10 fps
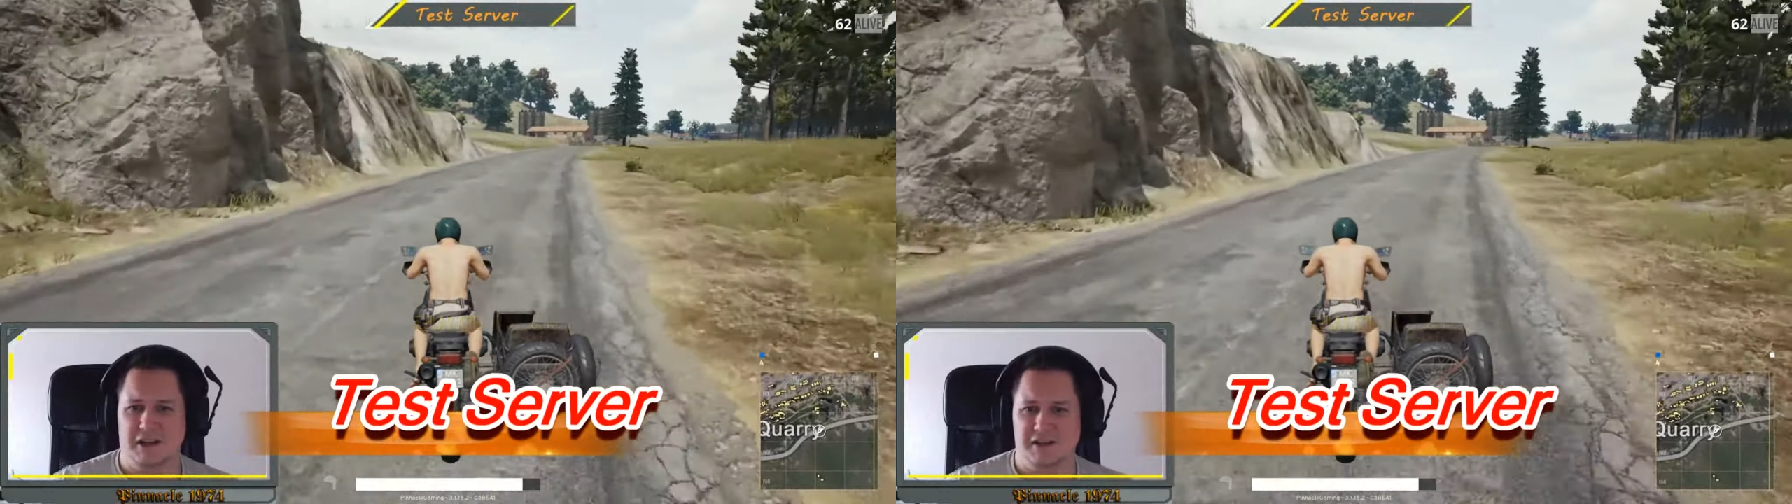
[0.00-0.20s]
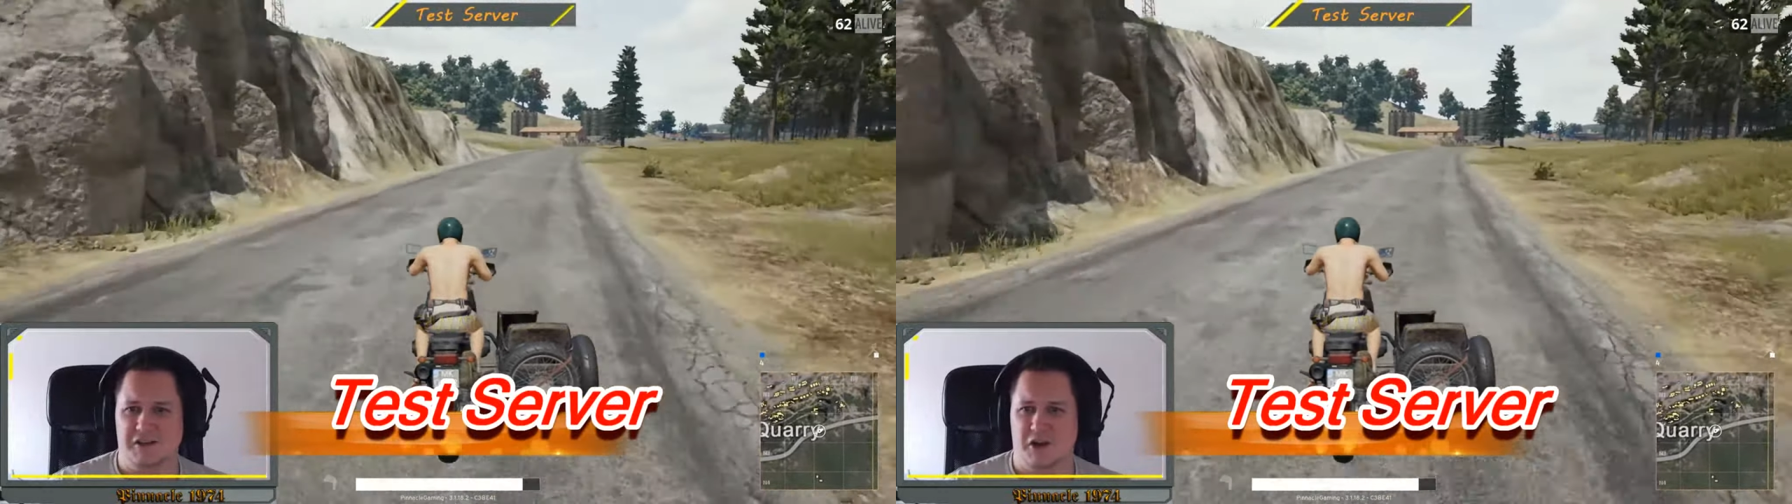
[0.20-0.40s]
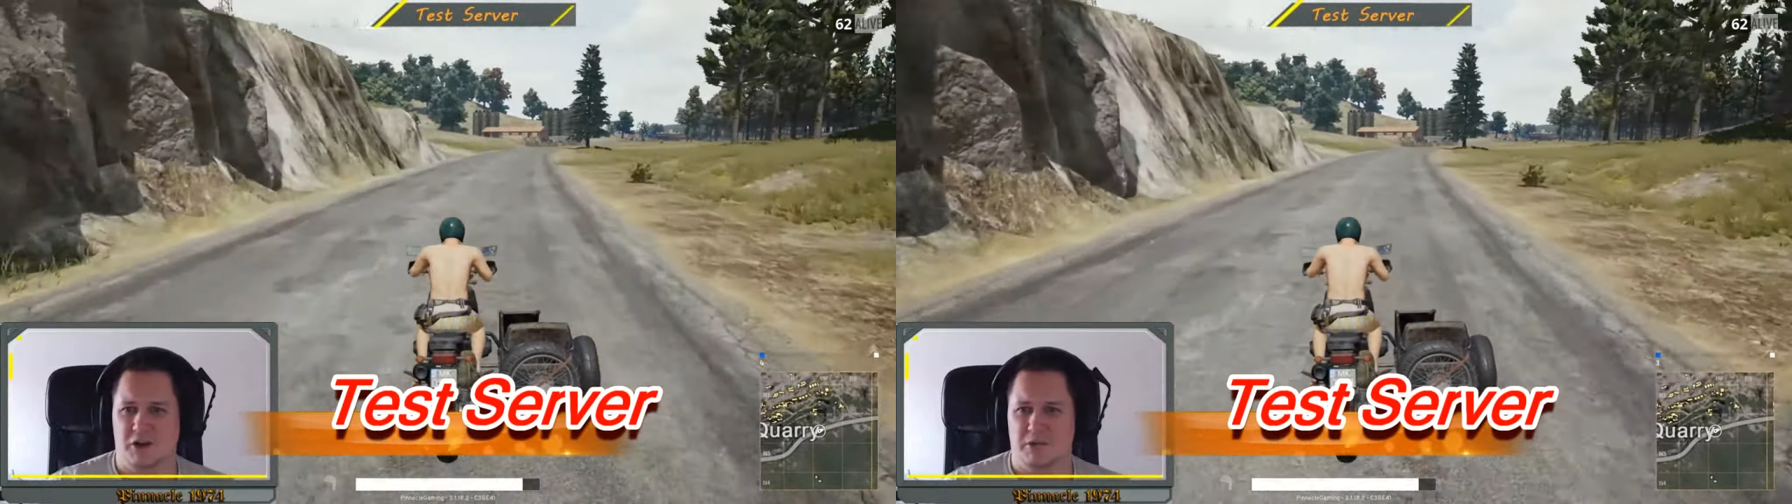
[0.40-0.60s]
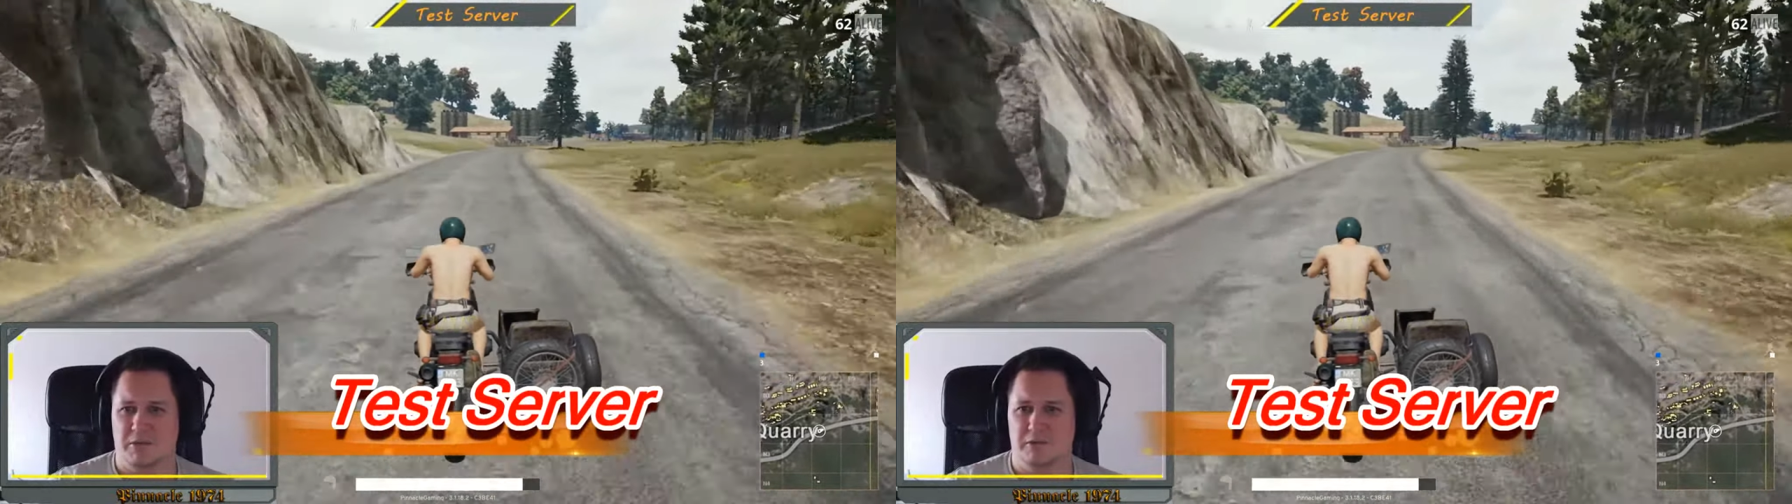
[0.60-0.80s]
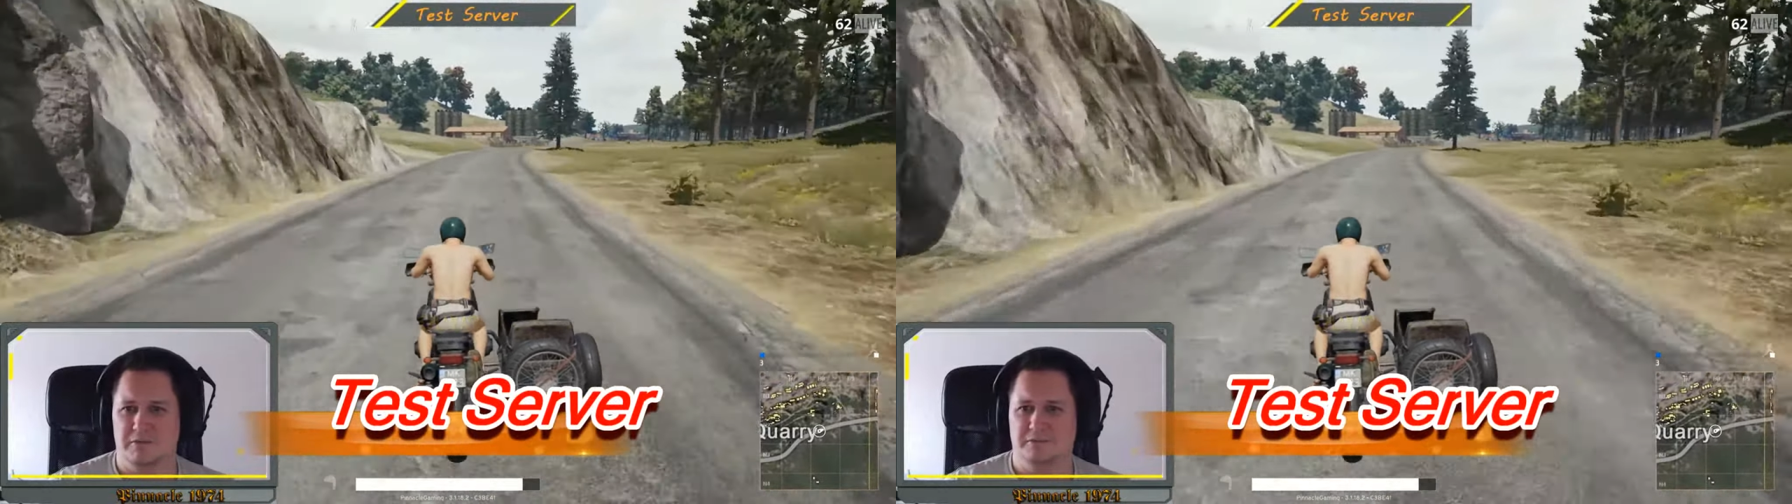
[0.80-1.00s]
this is
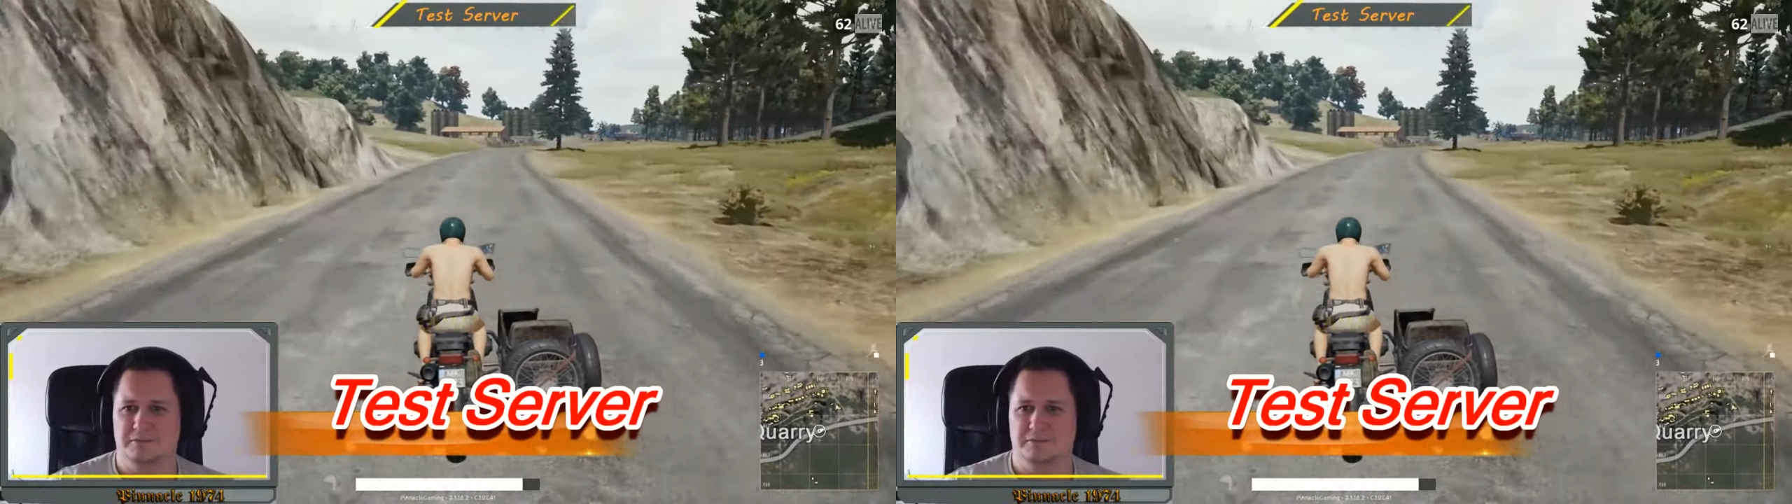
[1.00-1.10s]
horrible.